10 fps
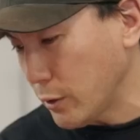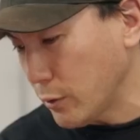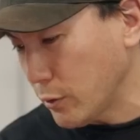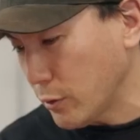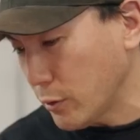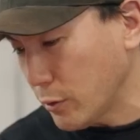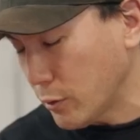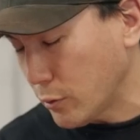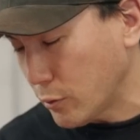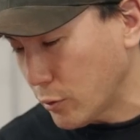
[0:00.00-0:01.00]
developing
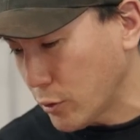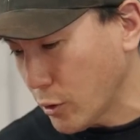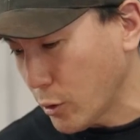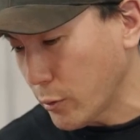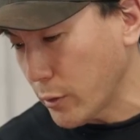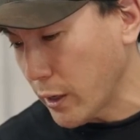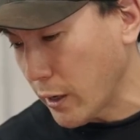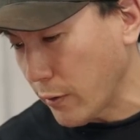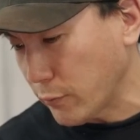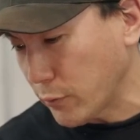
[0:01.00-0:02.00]
AI and
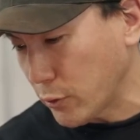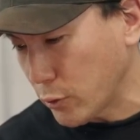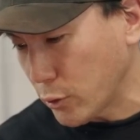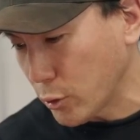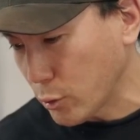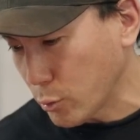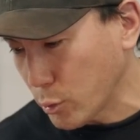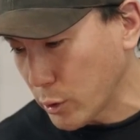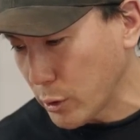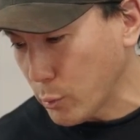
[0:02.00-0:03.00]
self-driving cars and other
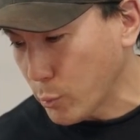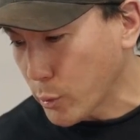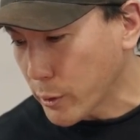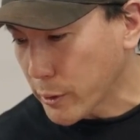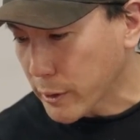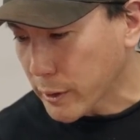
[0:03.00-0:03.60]
cool products,